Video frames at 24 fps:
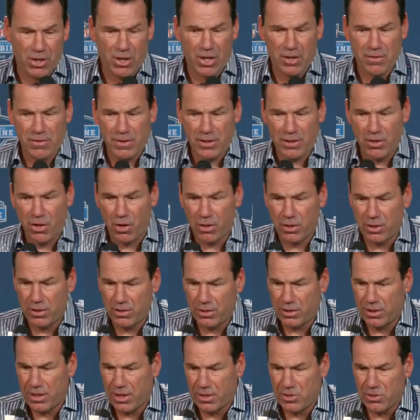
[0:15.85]
know, I think all
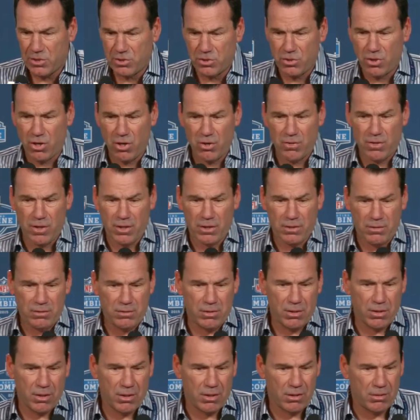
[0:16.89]
indications are
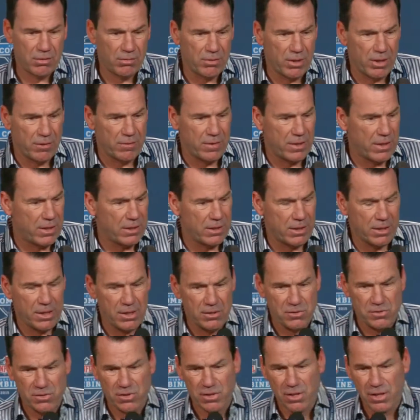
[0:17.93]
that uh, everything that
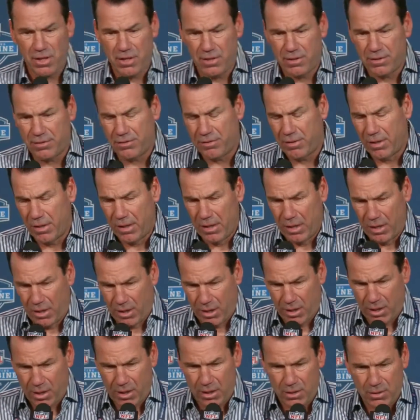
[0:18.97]
he's said and
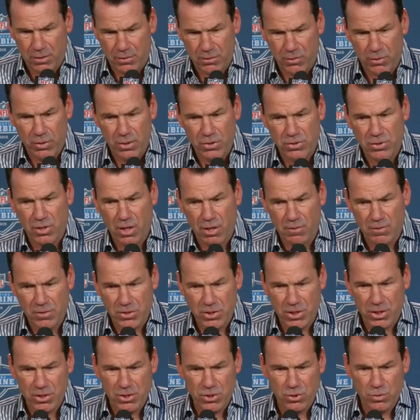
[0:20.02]
and through his
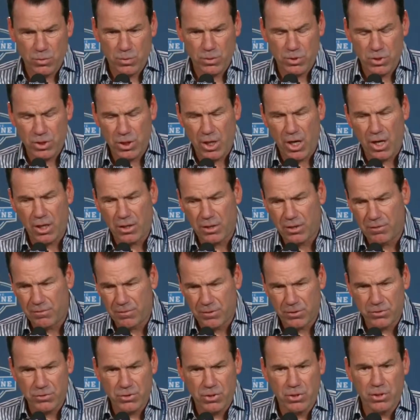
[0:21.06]
conversations with John, he
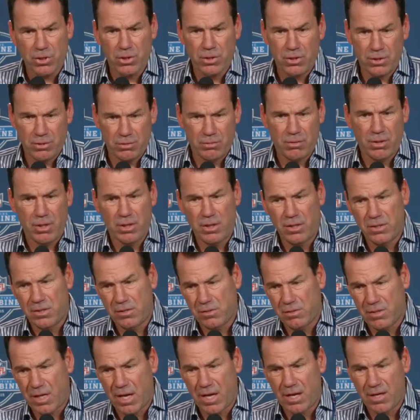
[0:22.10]
feels good and, and he's
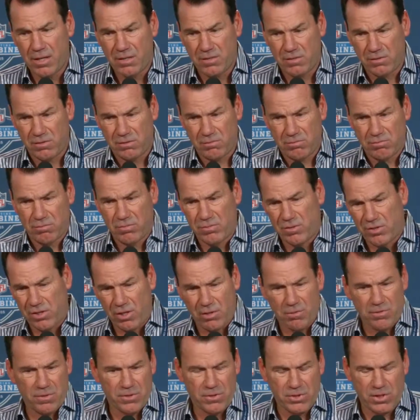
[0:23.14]
had his
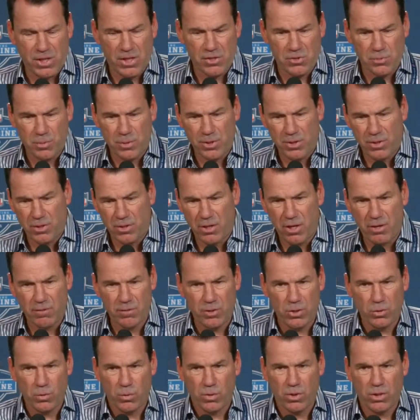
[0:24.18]
self-assessment or
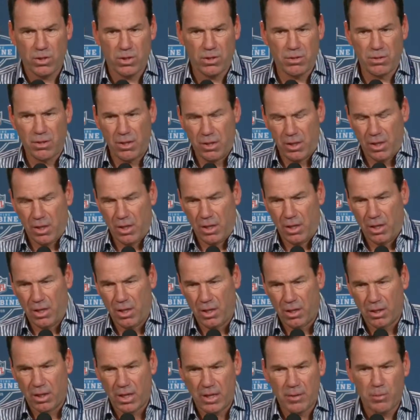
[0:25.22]
however you want to
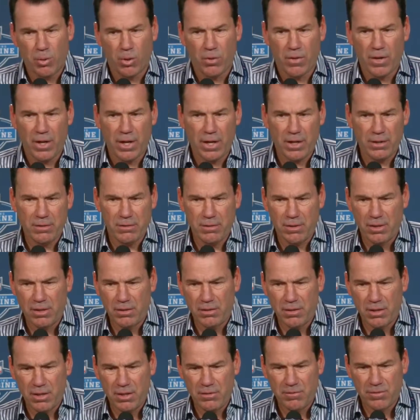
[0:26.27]
uh, labeled that,
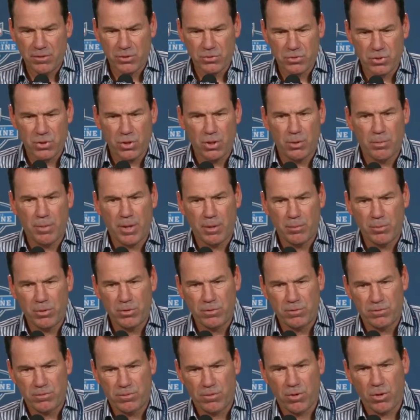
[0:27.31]
and uh, he feels good about
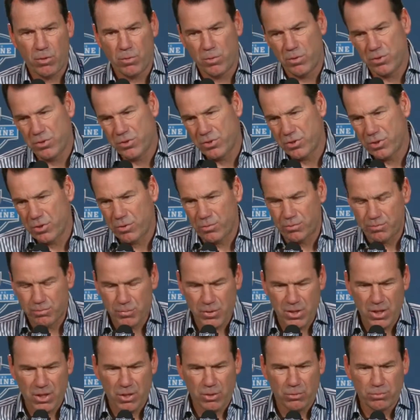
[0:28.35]
moving forward. So,
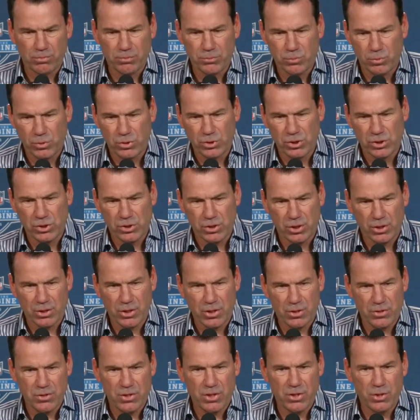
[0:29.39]
you know, we'll just uh,
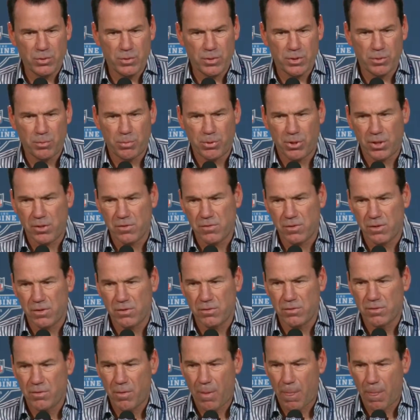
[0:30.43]
continue with the process.